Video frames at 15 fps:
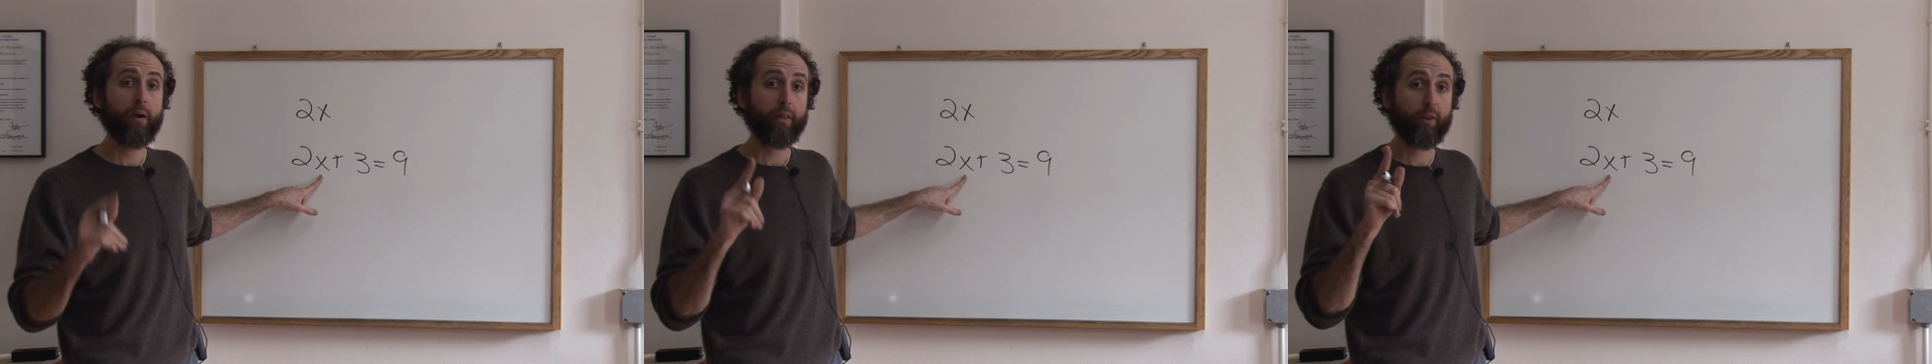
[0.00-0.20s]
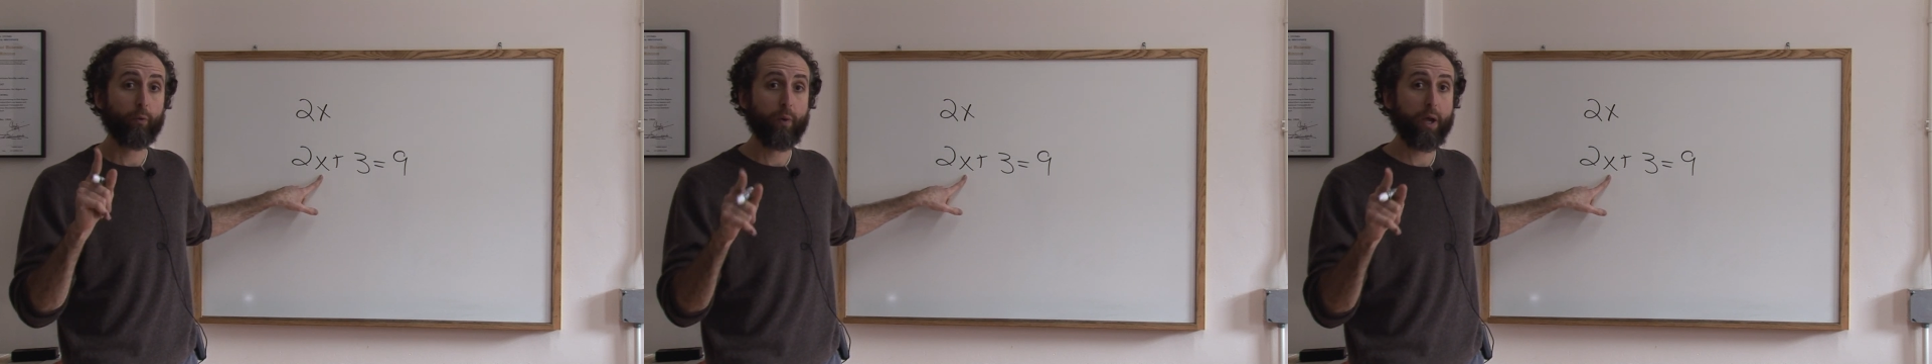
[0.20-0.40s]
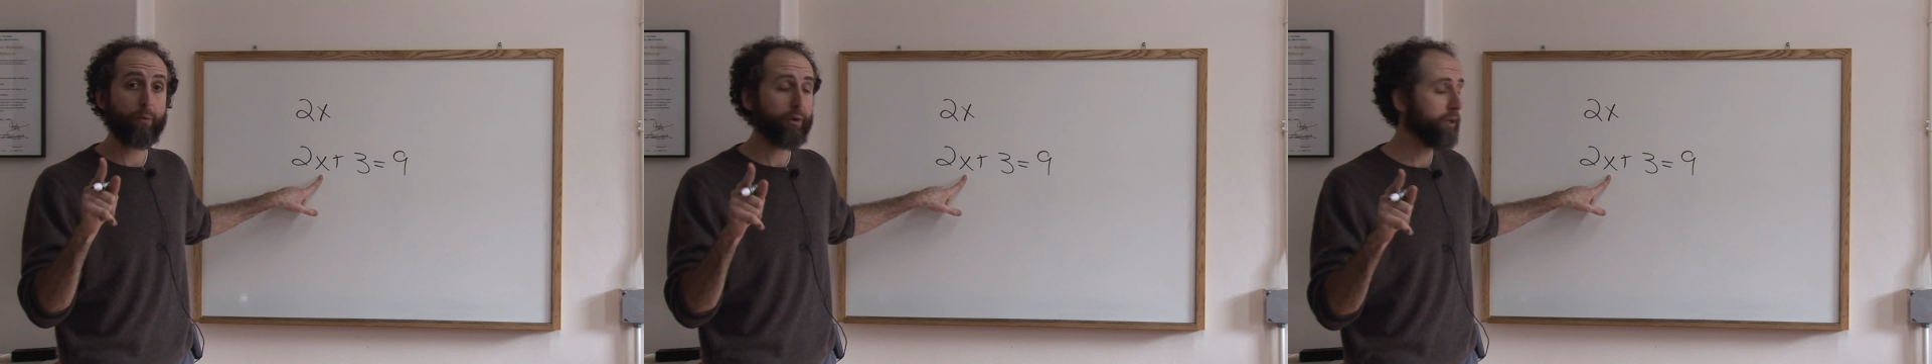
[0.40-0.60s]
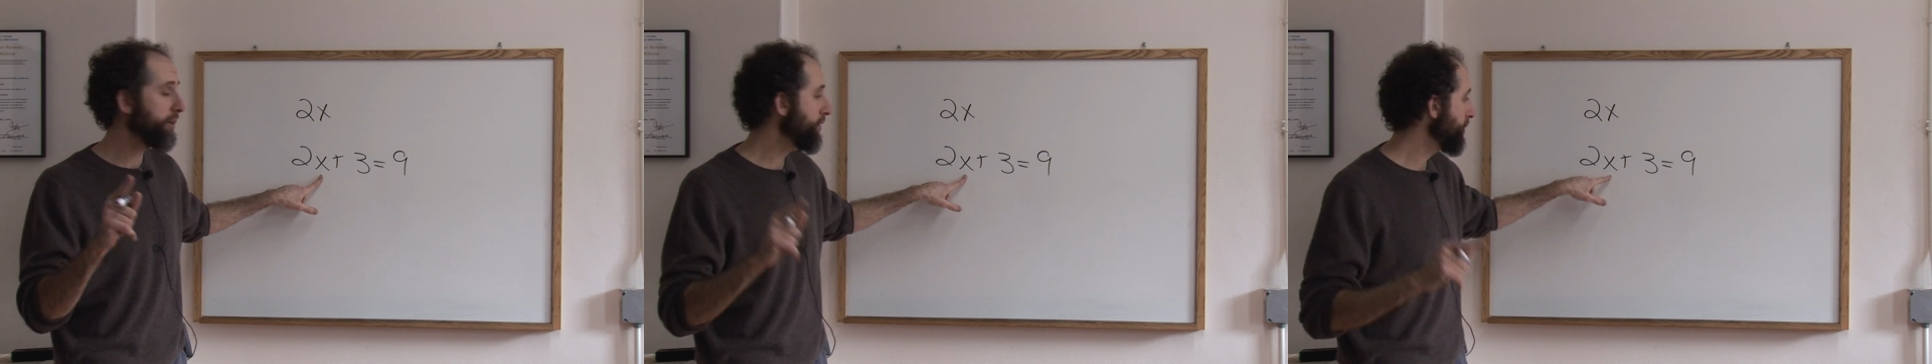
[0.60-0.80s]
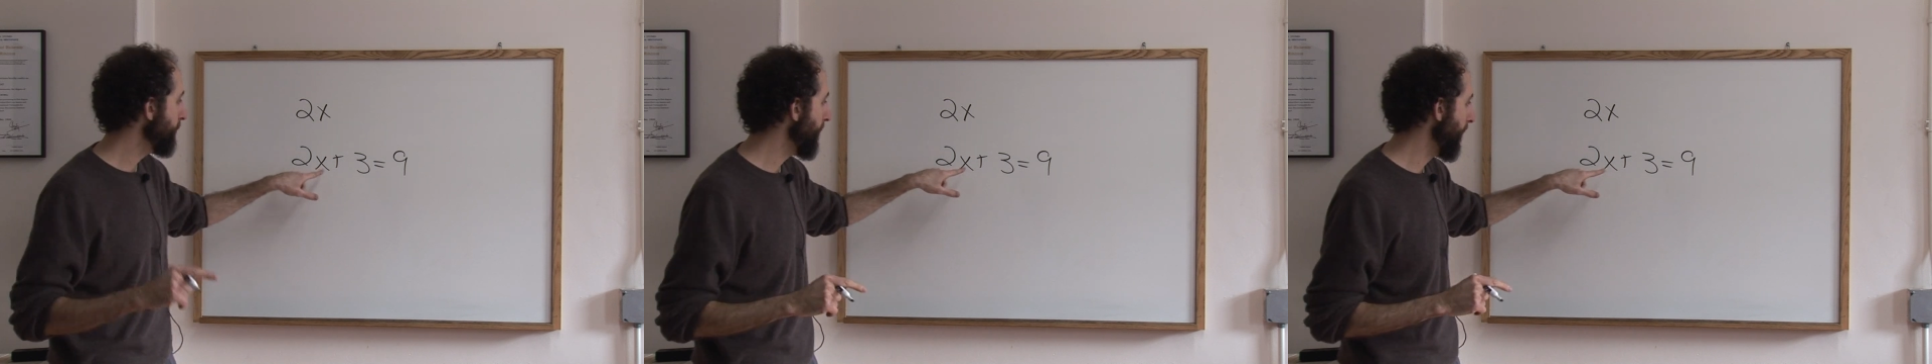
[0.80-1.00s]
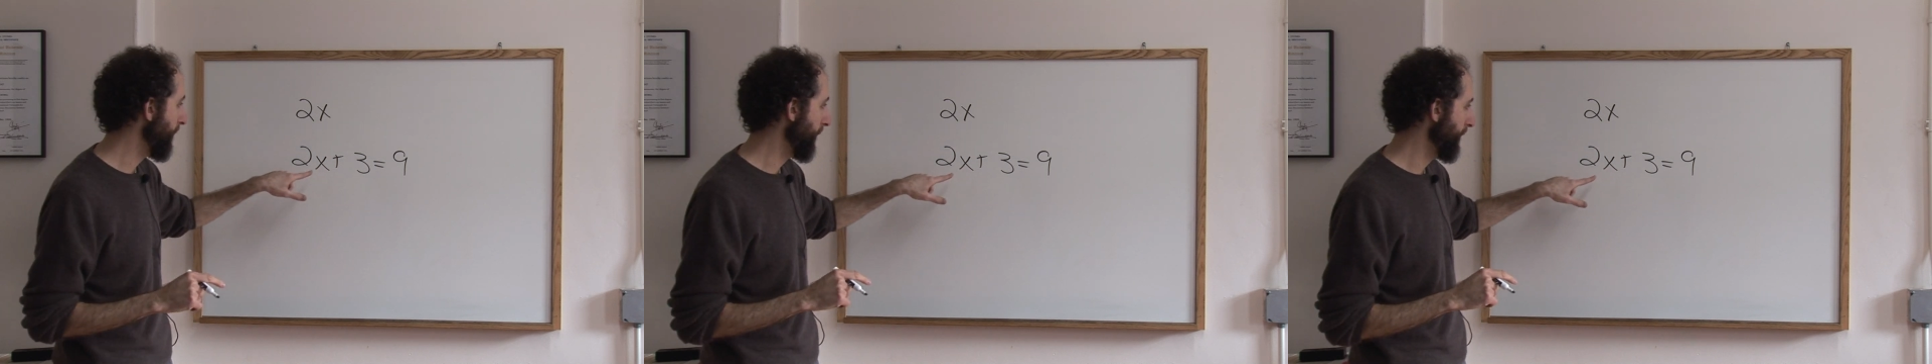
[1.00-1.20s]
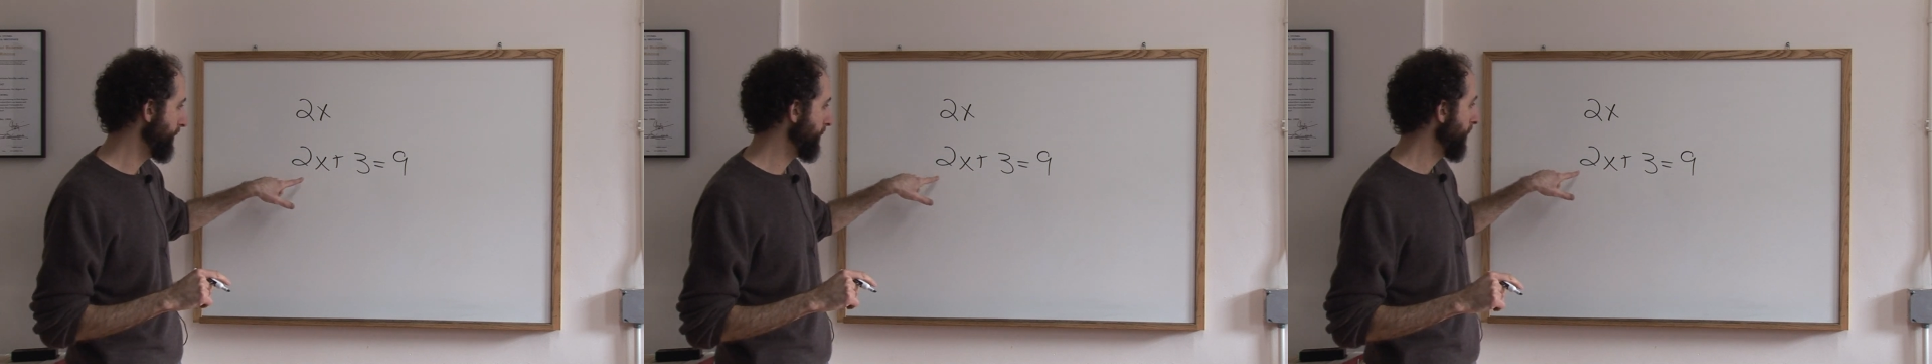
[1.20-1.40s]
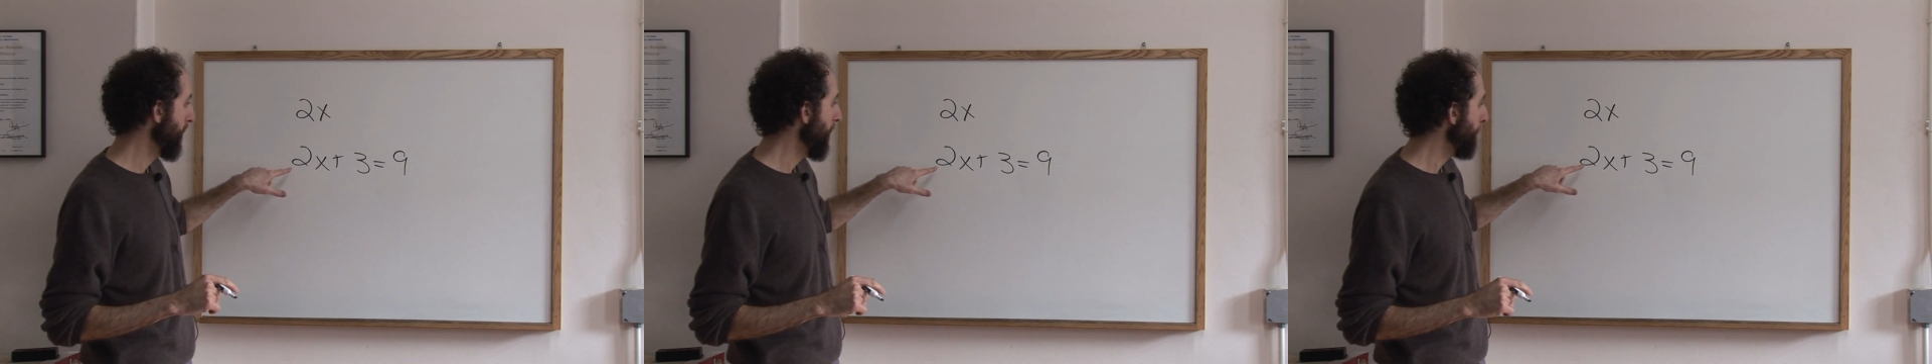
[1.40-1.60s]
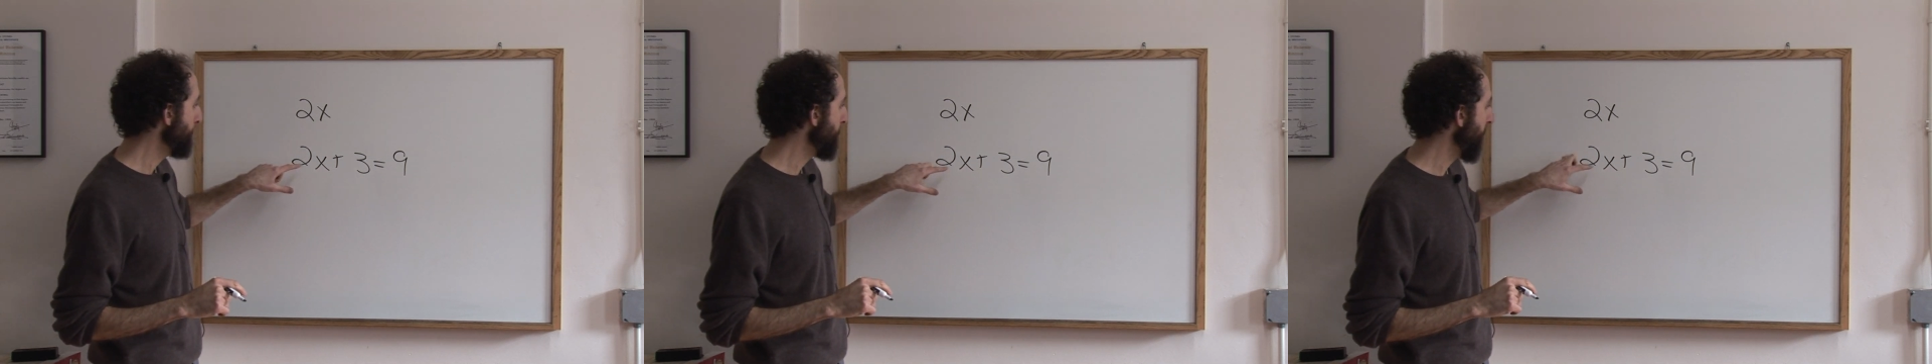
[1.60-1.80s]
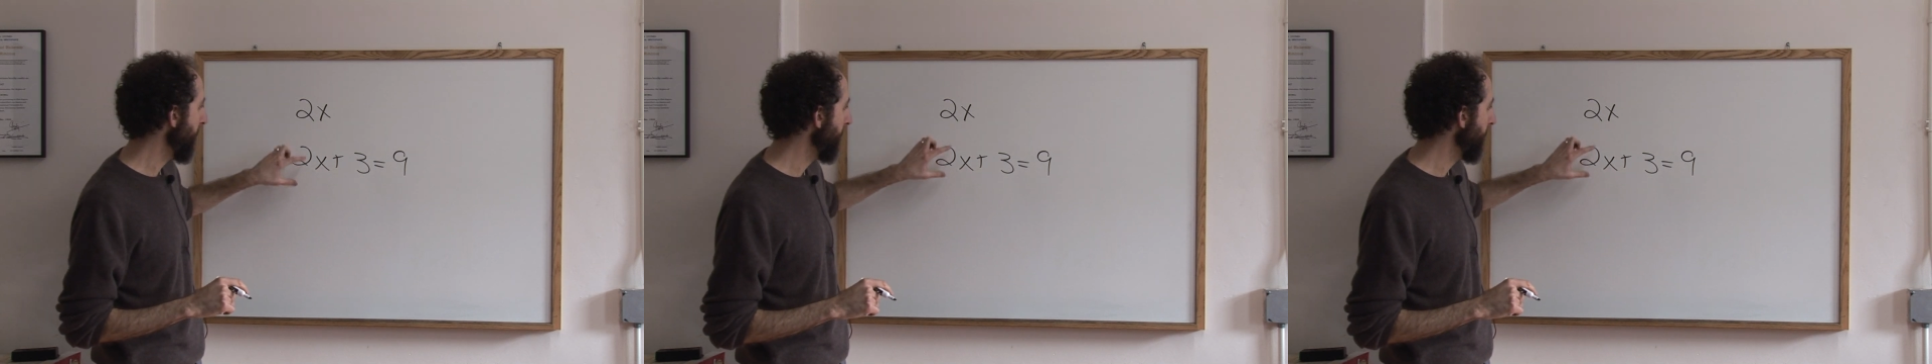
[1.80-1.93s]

The way we're going to do that is by